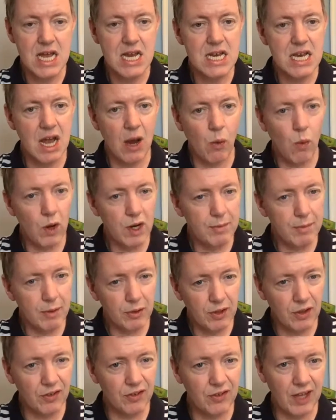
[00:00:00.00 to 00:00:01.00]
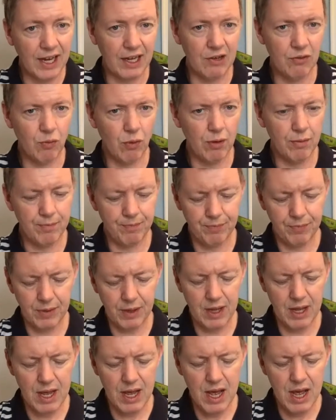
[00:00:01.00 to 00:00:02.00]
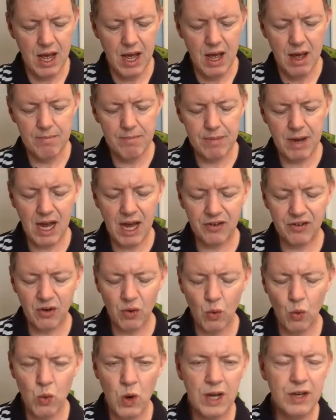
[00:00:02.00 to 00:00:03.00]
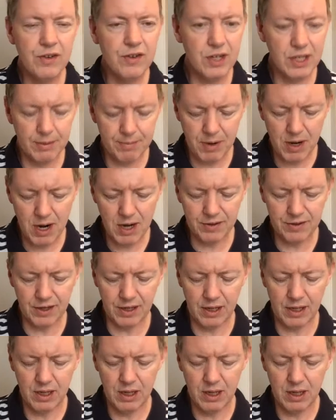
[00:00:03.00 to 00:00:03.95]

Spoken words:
Now, what about the second one? Pat went to the party,